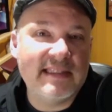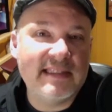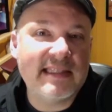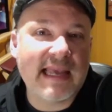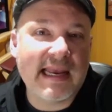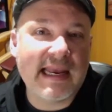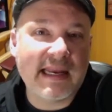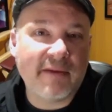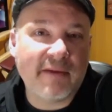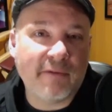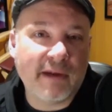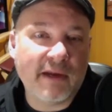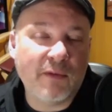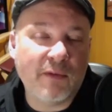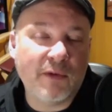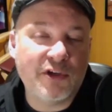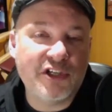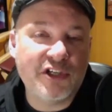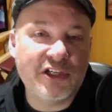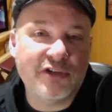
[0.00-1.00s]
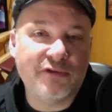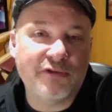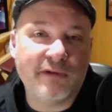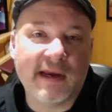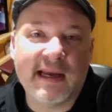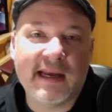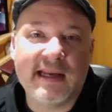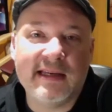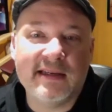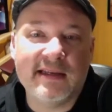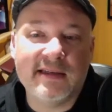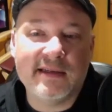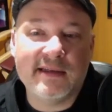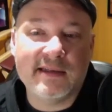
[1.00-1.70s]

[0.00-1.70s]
skating rink where she trained,